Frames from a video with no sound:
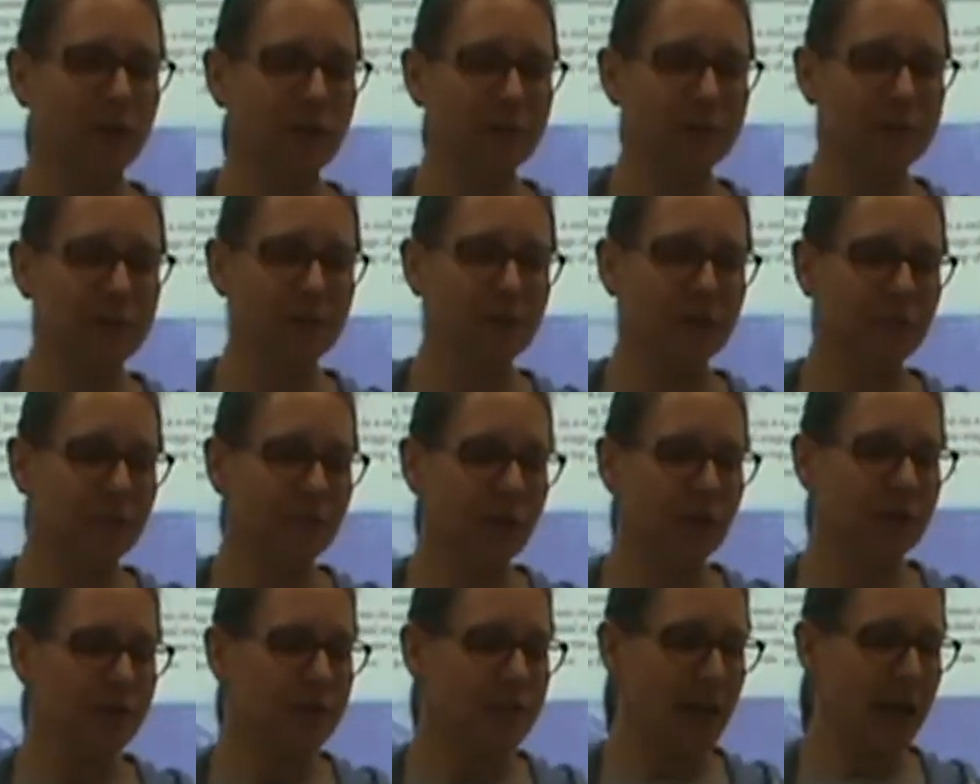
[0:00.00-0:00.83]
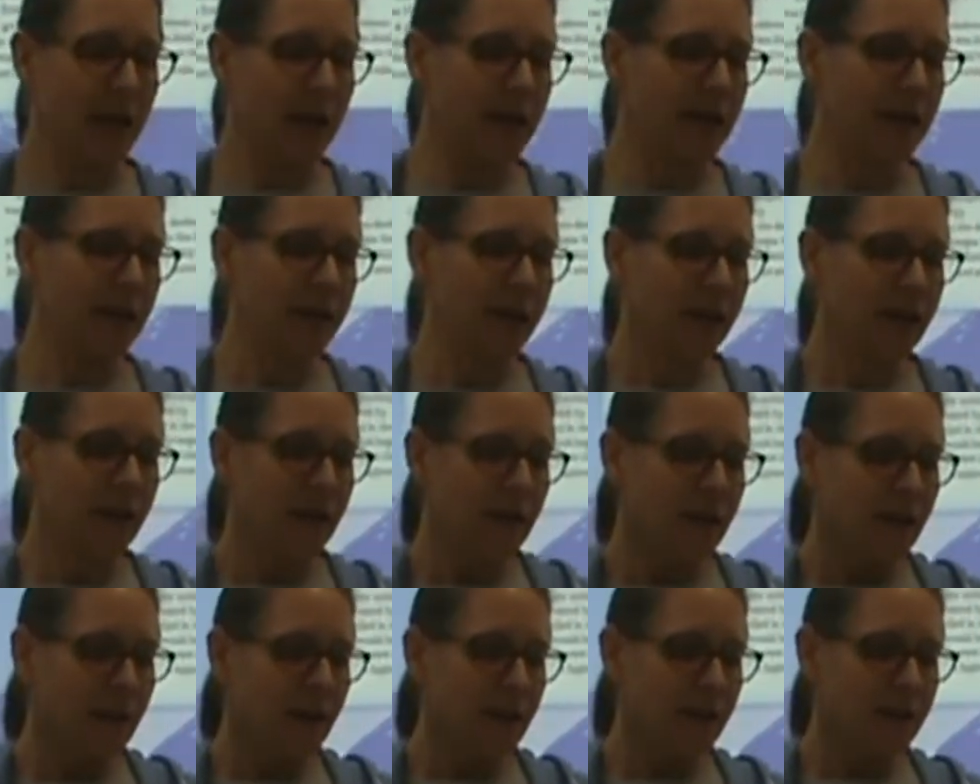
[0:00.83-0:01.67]
You'll see the first heading
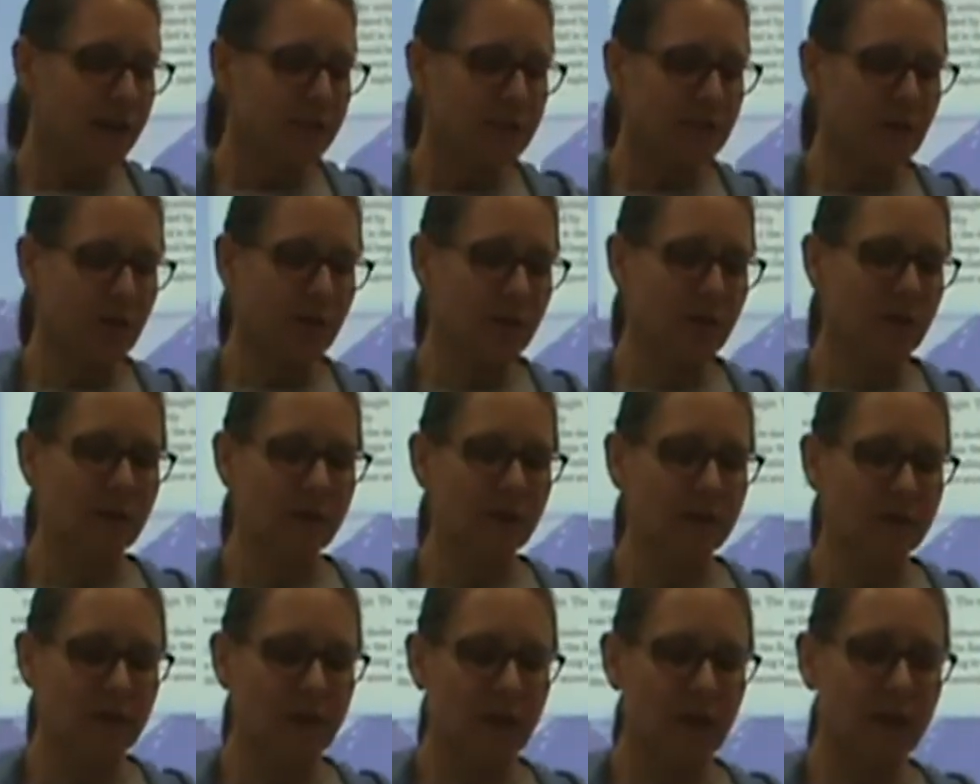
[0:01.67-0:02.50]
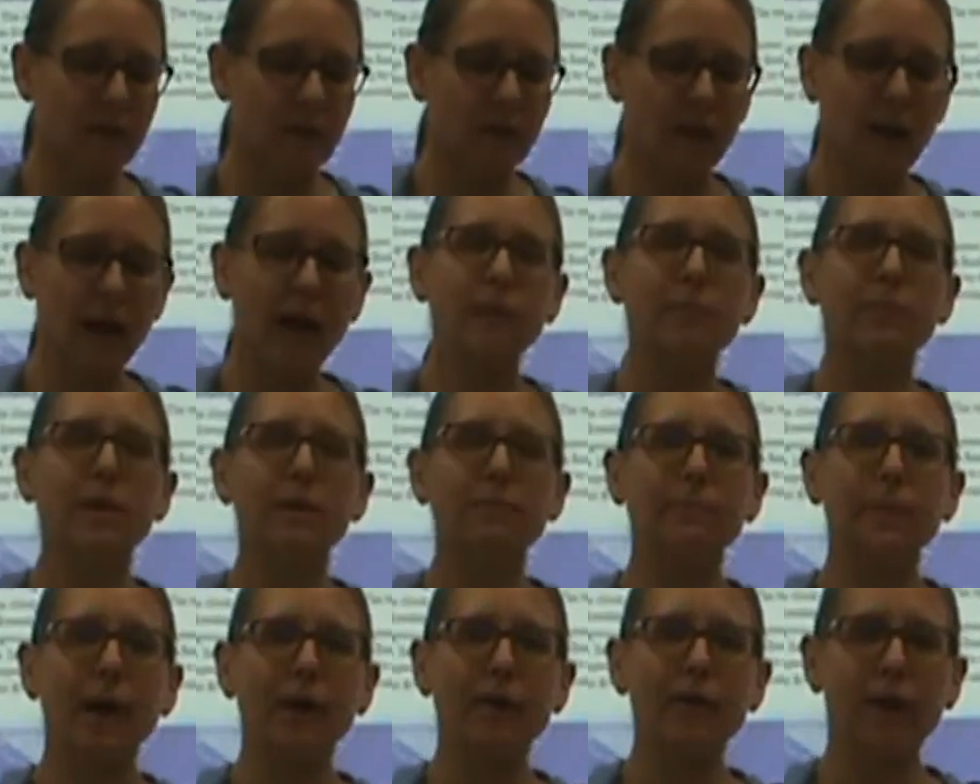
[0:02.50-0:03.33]
is called Climbing
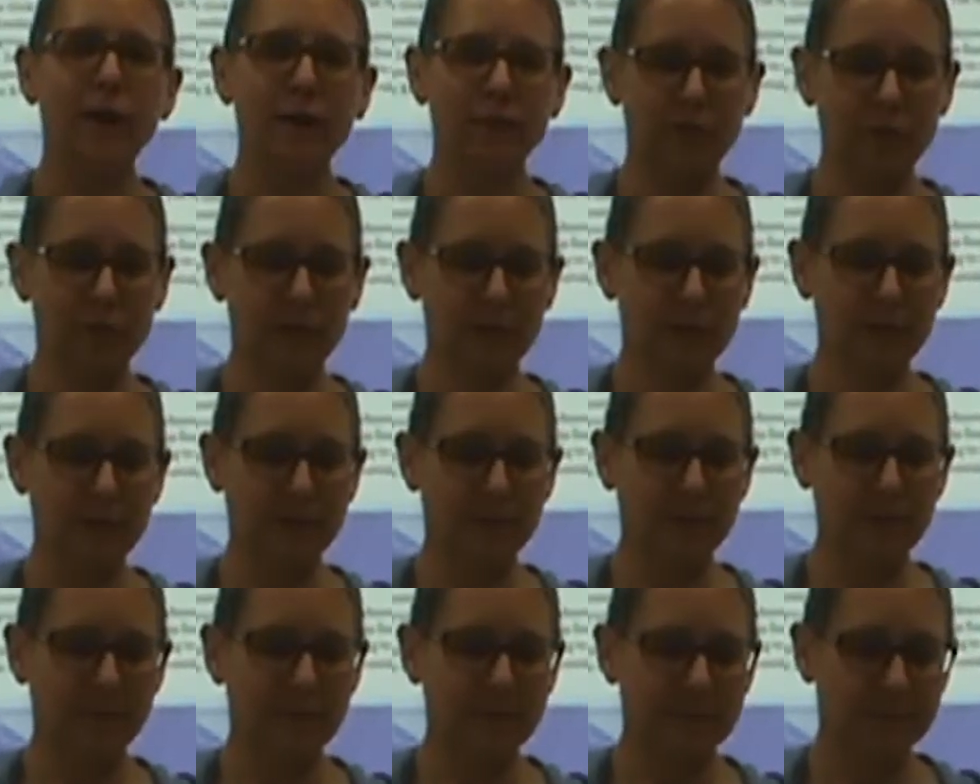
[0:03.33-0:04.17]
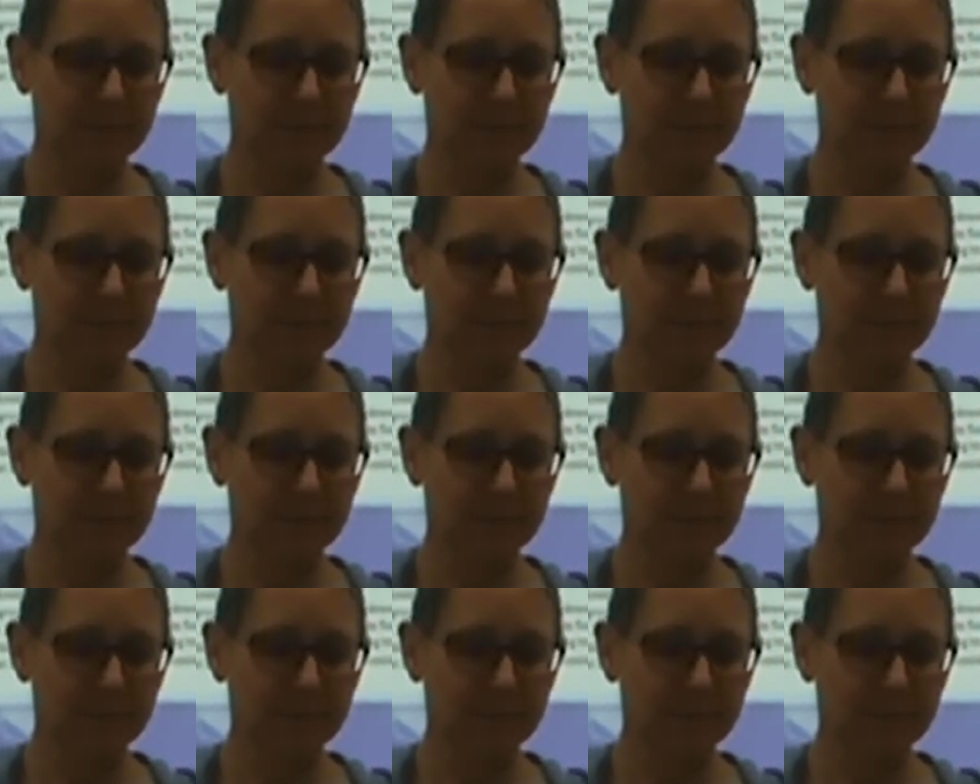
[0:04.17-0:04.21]
Mount Everest.